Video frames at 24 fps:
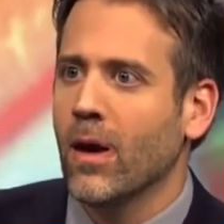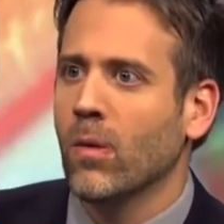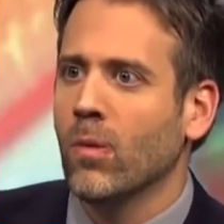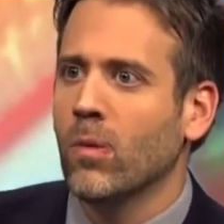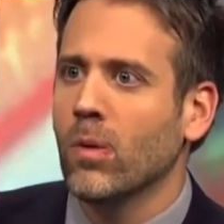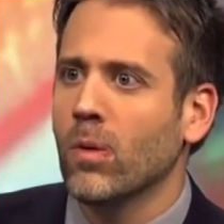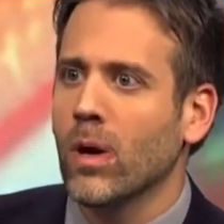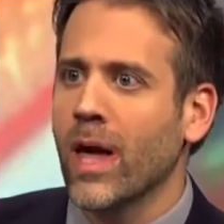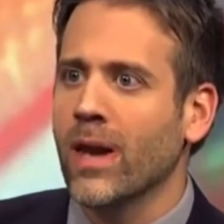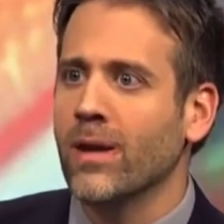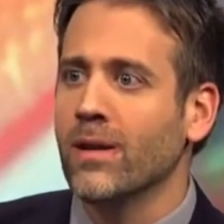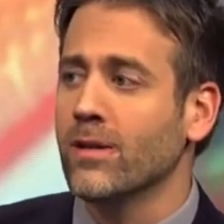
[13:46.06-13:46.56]

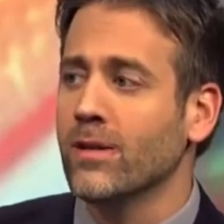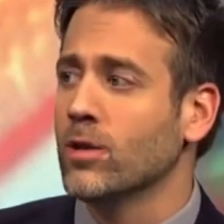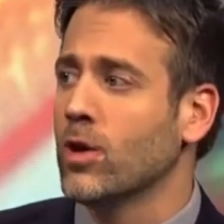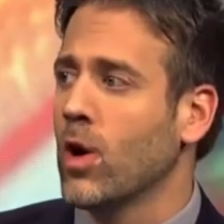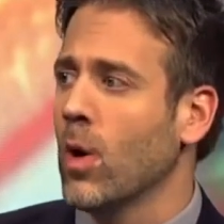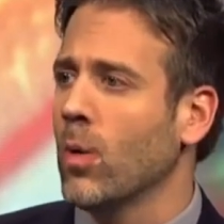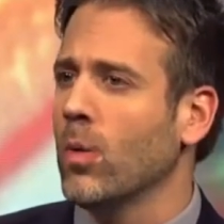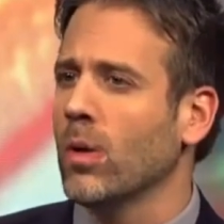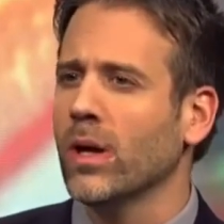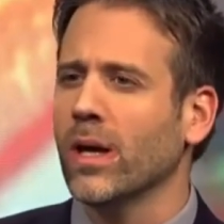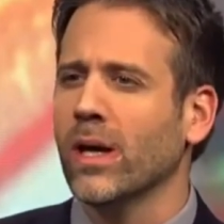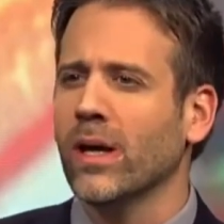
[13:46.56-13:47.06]
And
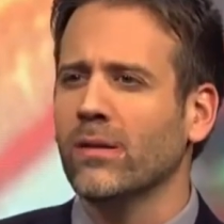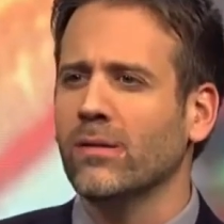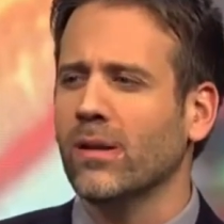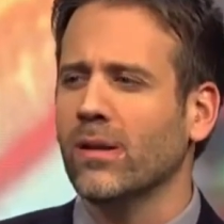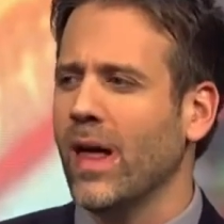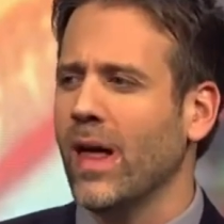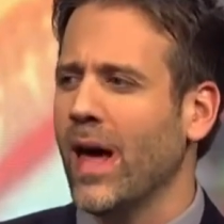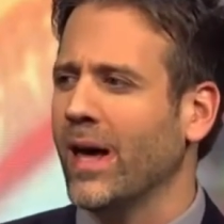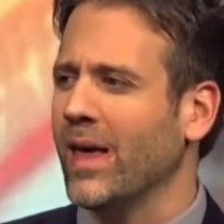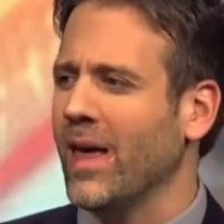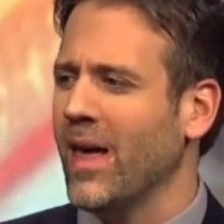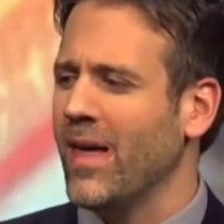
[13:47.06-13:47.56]
going
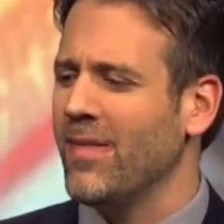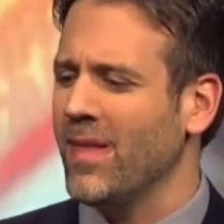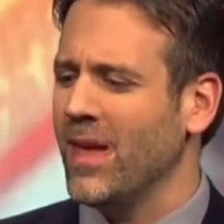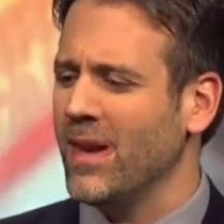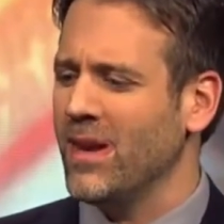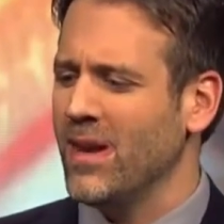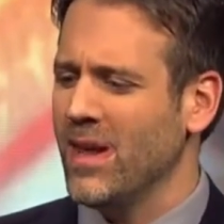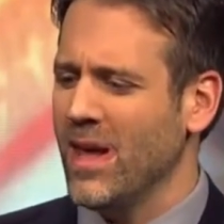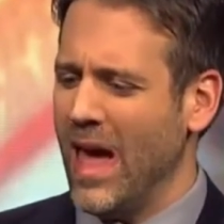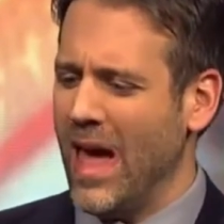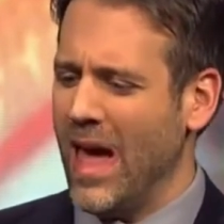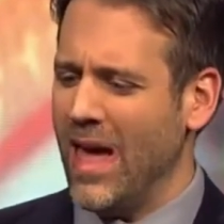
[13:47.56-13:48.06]
into that,
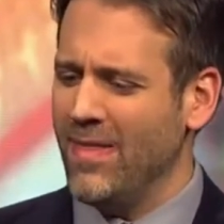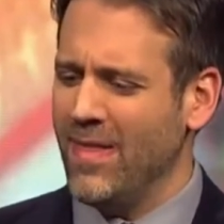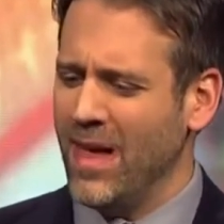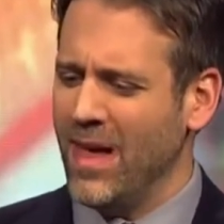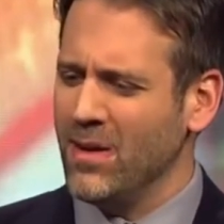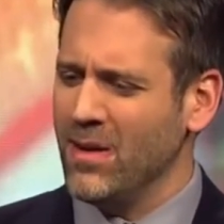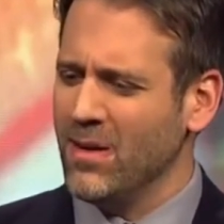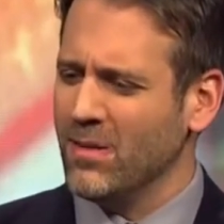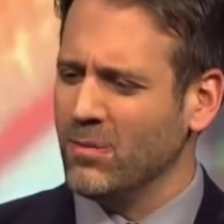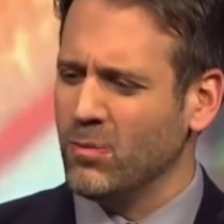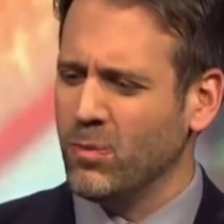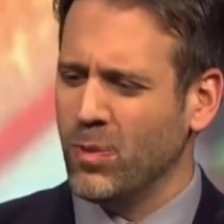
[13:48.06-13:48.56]
and
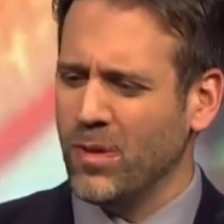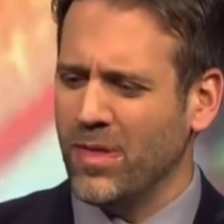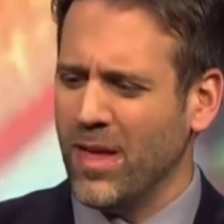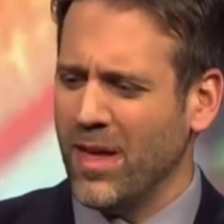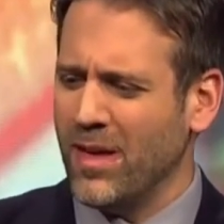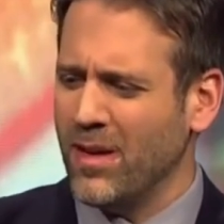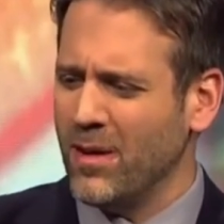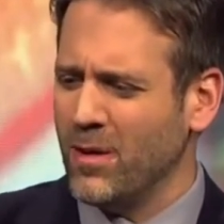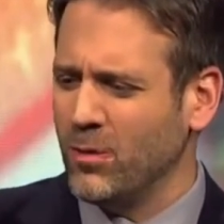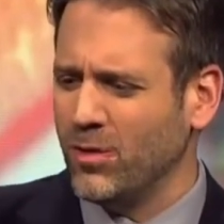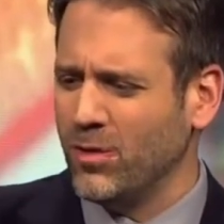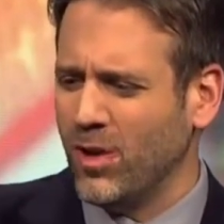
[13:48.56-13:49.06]
then
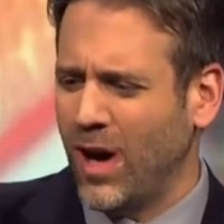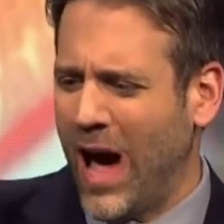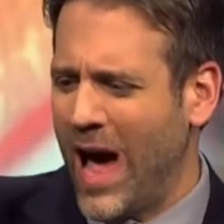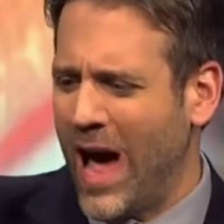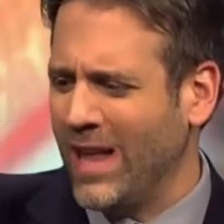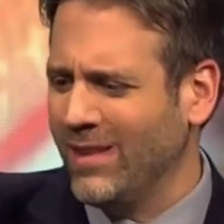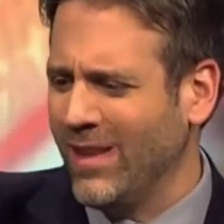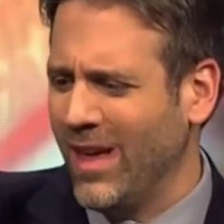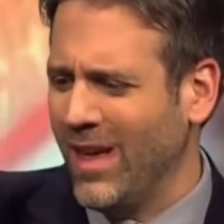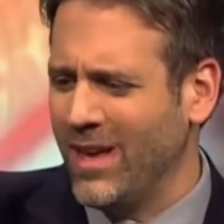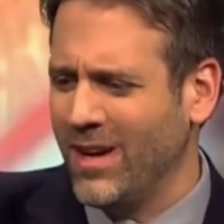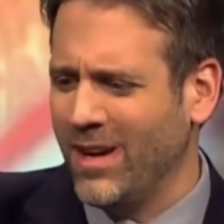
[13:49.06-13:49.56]
it was
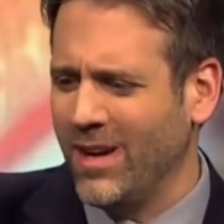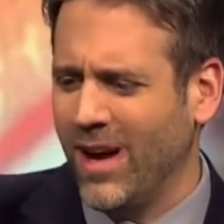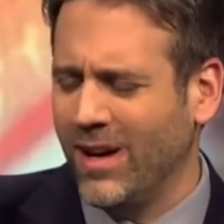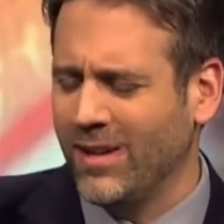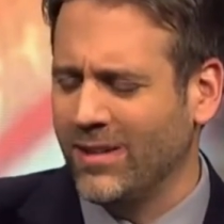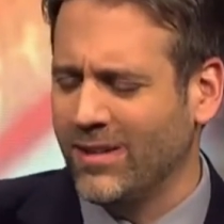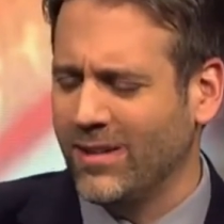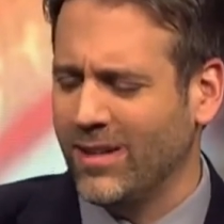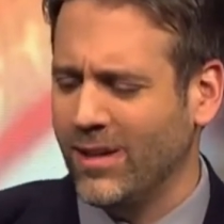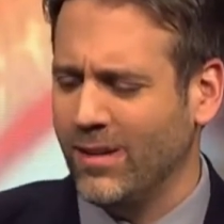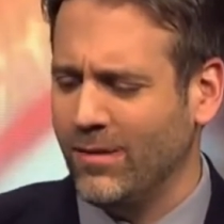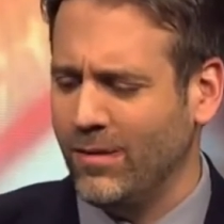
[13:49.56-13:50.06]
highlighted
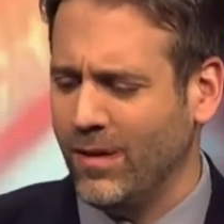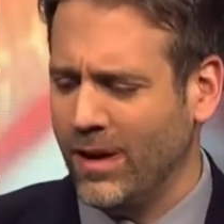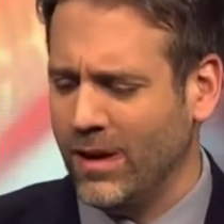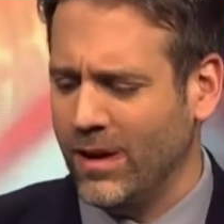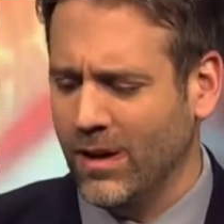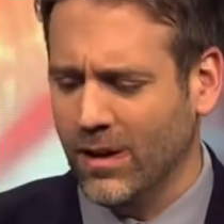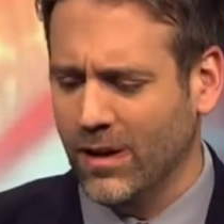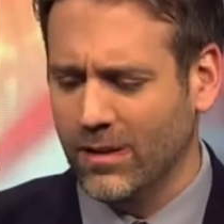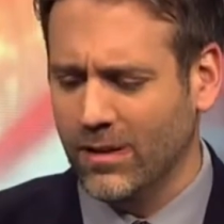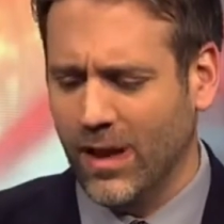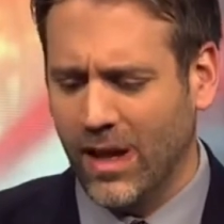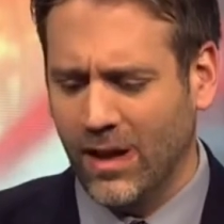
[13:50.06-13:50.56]
on
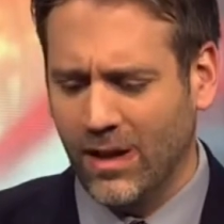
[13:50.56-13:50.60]
TV.